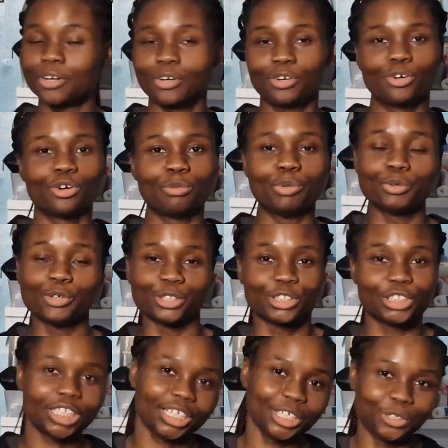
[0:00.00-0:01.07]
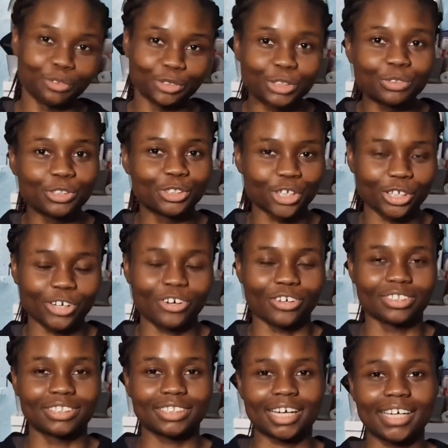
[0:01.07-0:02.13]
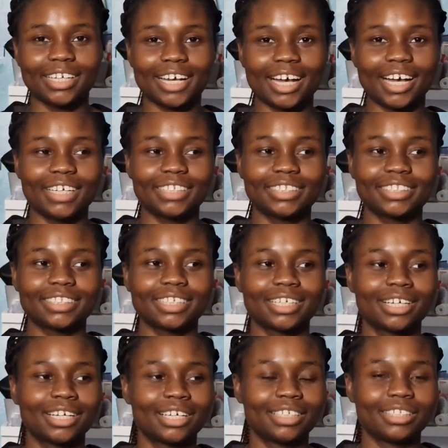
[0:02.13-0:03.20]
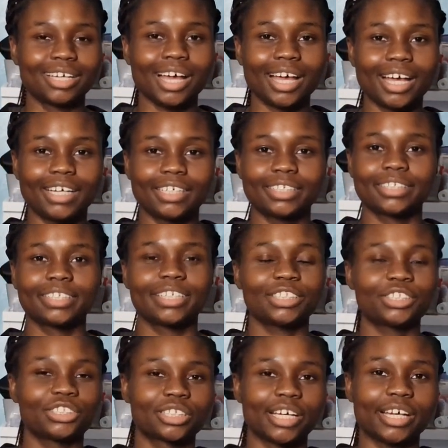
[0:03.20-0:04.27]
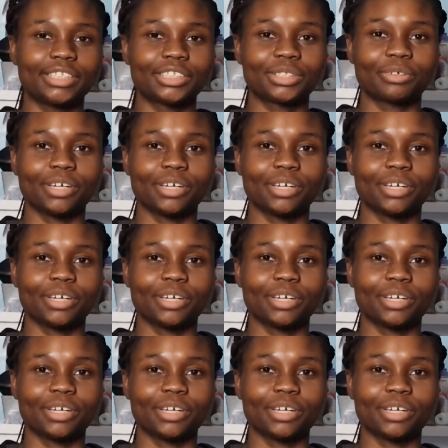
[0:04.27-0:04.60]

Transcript: Hope you continue to enjoy the content. And yeah, let's just get into